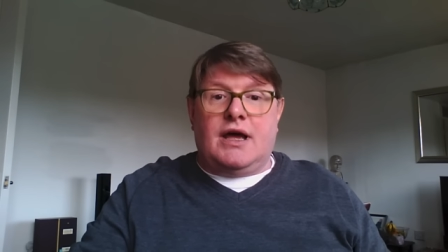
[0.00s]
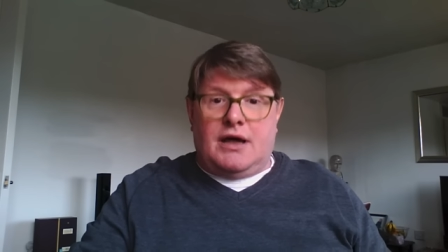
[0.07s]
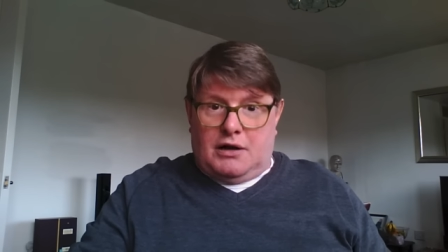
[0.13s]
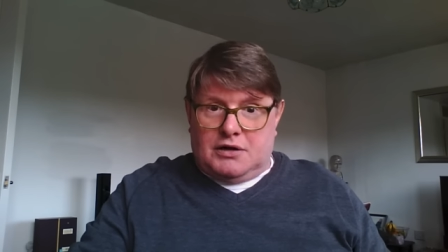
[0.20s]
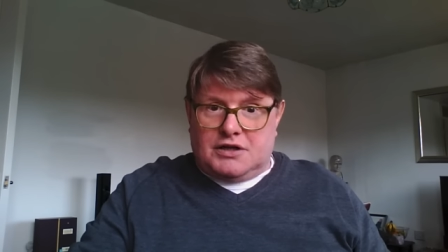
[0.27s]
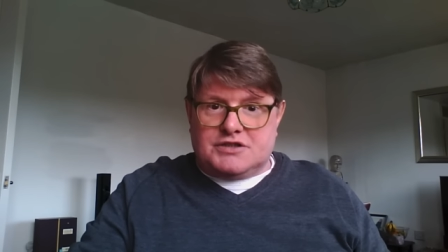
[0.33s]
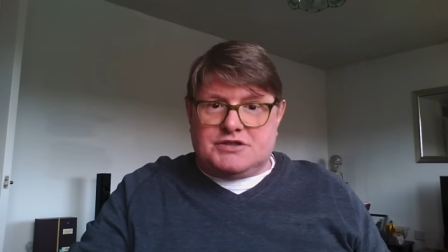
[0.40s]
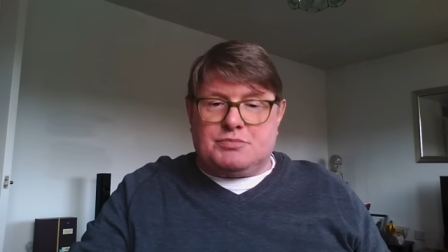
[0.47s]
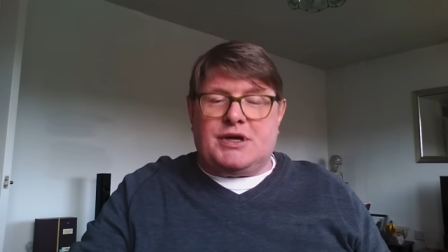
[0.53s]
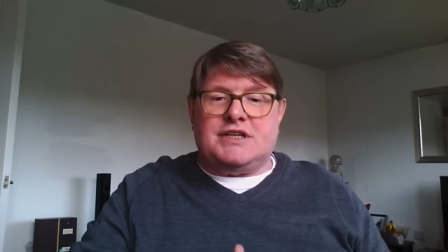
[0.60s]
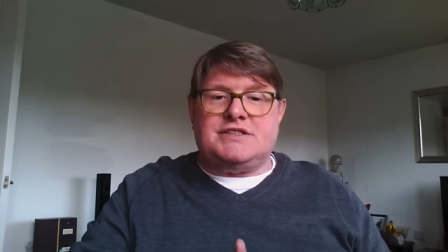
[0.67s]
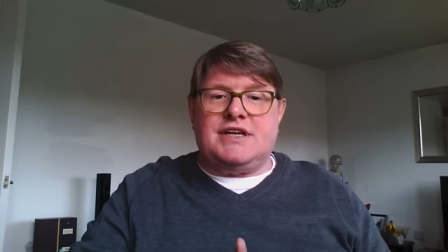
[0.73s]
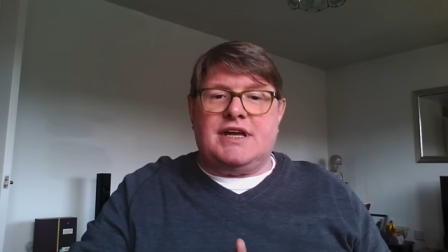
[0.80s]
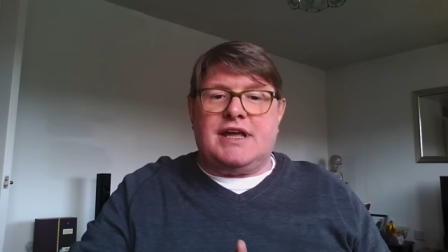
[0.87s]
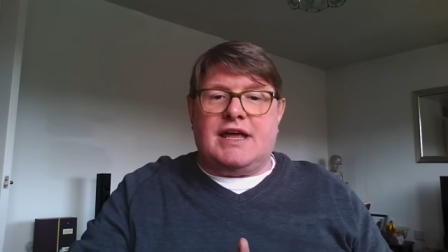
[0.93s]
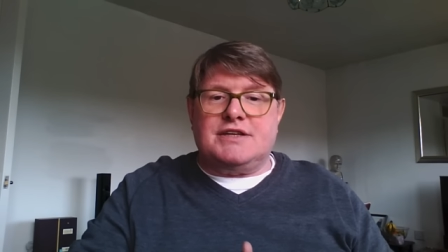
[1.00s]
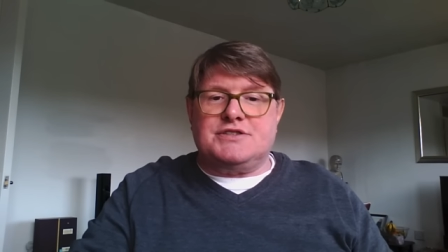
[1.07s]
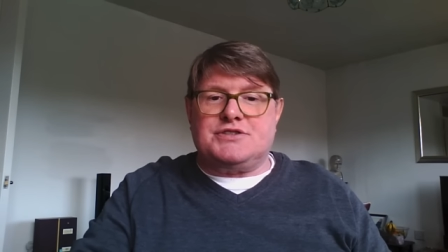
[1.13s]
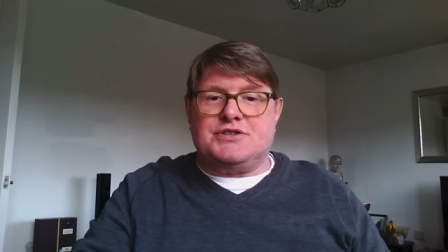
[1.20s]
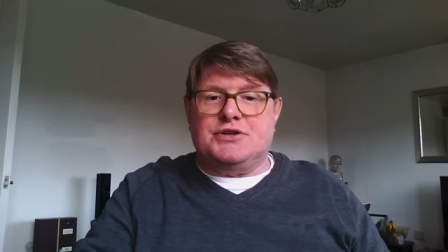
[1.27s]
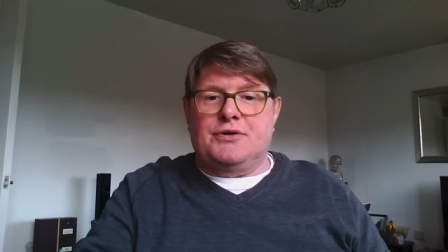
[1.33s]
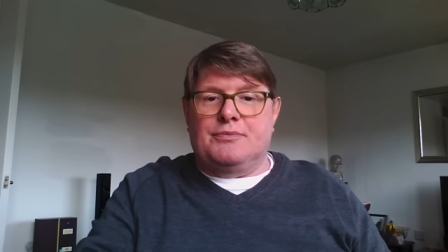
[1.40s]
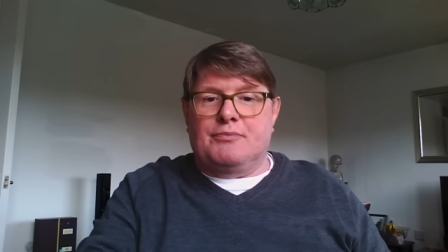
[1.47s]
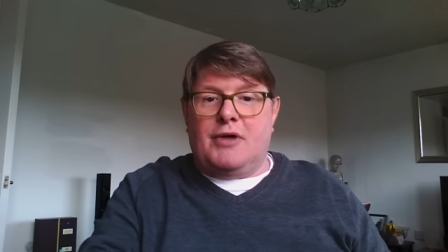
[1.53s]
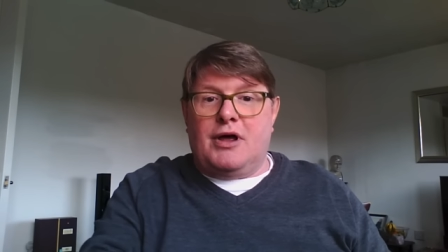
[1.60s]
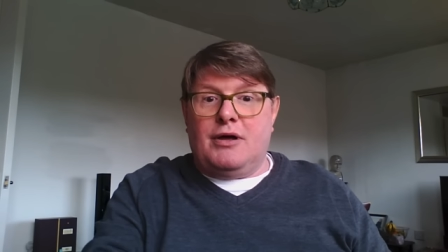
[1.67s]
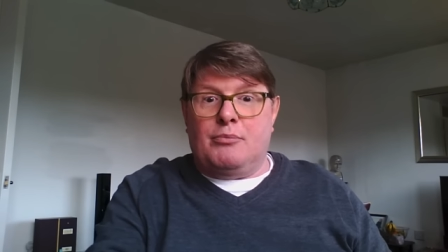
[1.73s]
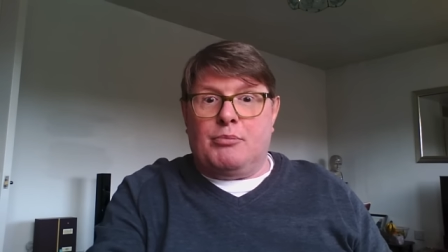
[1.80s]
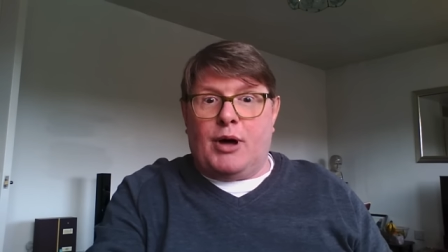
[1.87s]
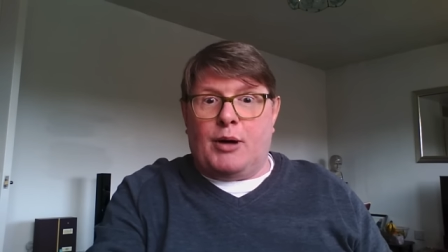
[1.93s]
I'll speak to you again soon.
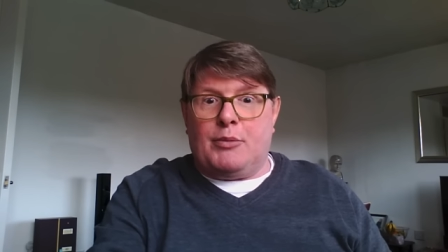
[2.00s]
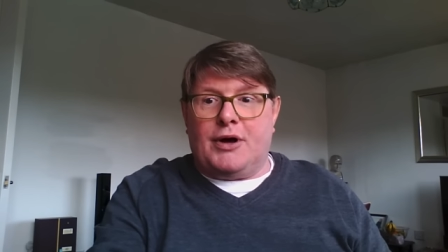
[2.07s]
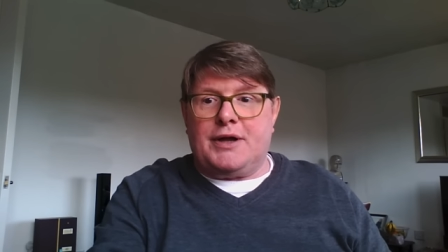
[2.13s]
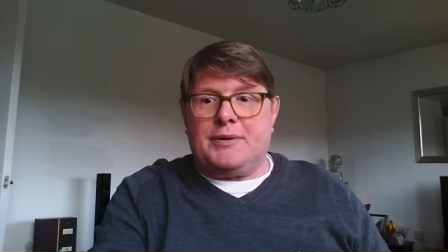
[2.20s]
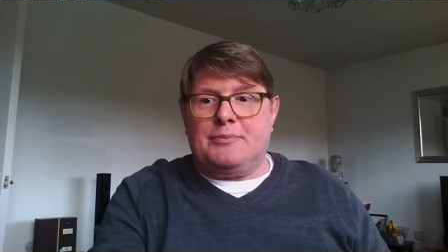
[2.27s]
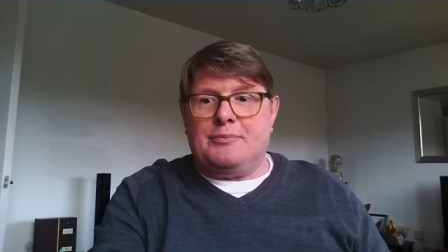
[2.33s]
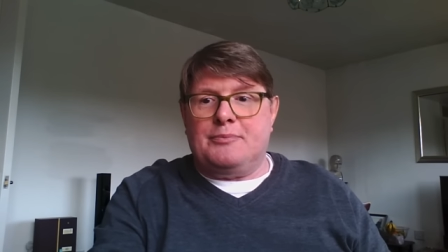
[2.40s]
Bye bye.